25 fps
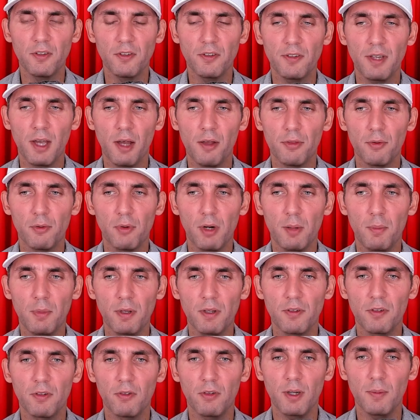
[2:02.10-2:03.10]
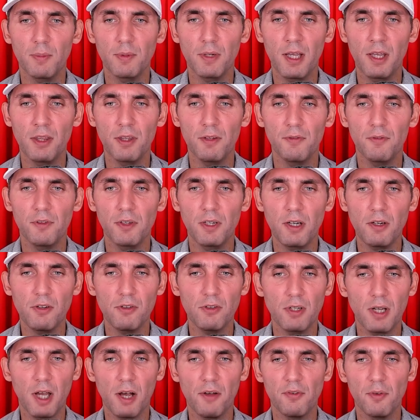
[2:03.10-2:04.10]
ancient South Arabian script and the
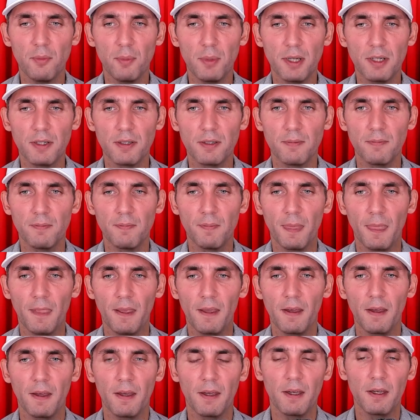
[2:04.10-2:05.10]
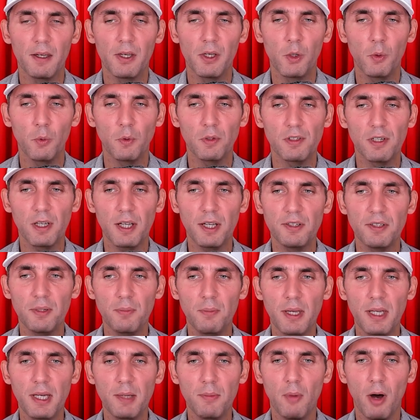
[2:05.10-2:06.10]
Phoenician alphabet, which led
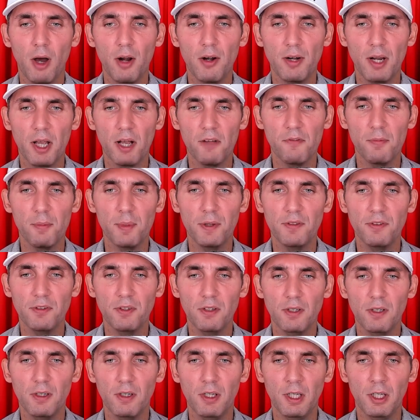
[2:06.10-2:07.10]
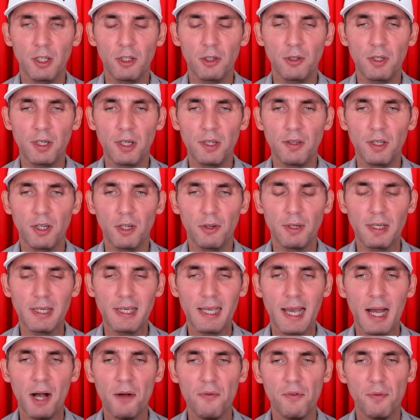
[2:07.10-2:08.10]
to many modern alphabets, including the
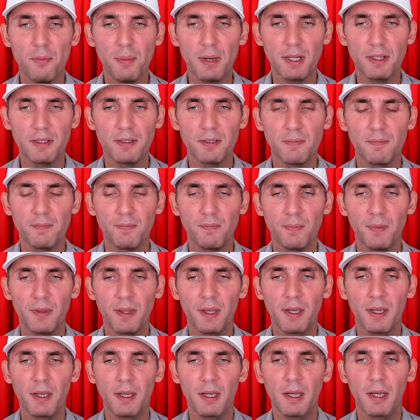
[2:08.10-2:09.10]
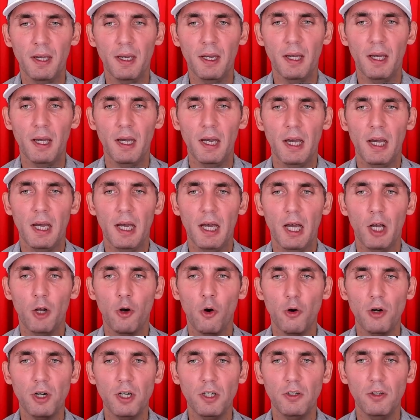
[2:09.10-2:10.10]
Greek alphabet.
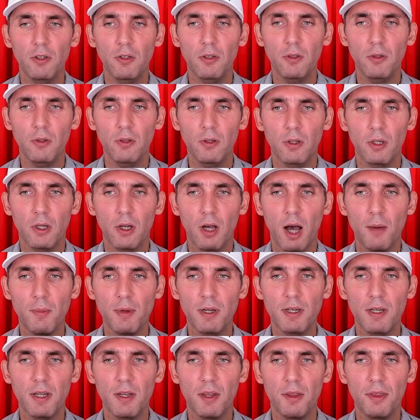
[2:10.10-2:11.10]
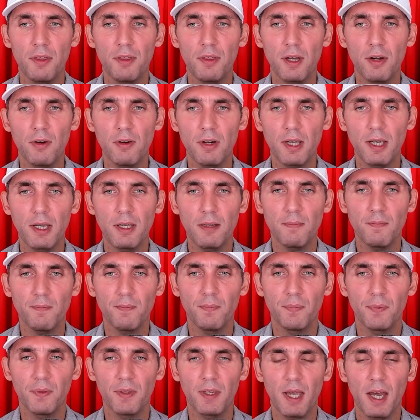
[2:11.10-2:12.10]
According to common theory,
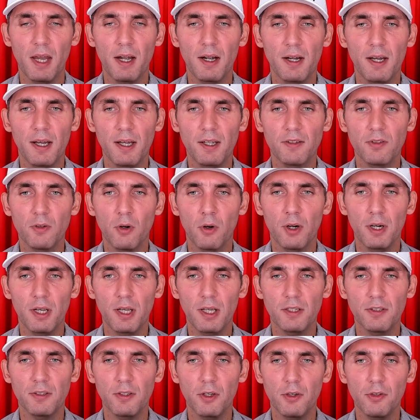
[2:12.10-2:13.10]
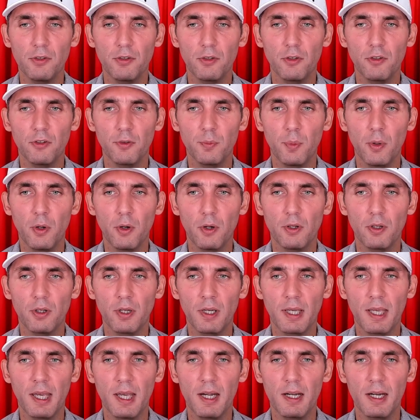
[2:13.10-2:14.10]
Canaanites or Hyksos who spoke
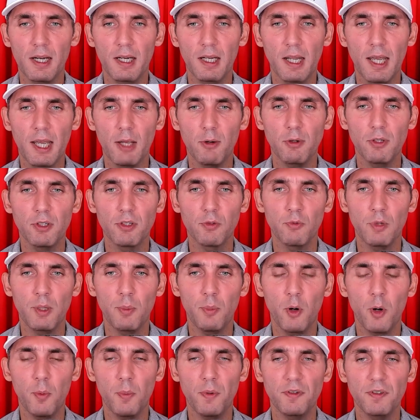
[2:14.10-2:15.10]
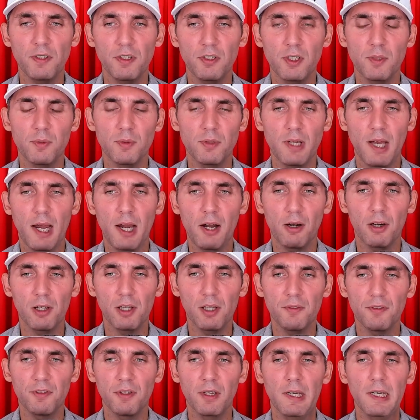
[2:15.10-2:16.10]
a Canaanite language repurposed Egyptian
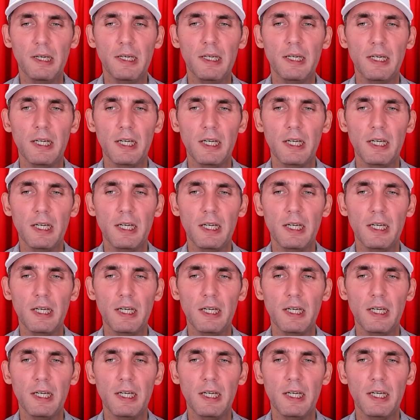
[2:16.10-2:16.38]
hieroglyphs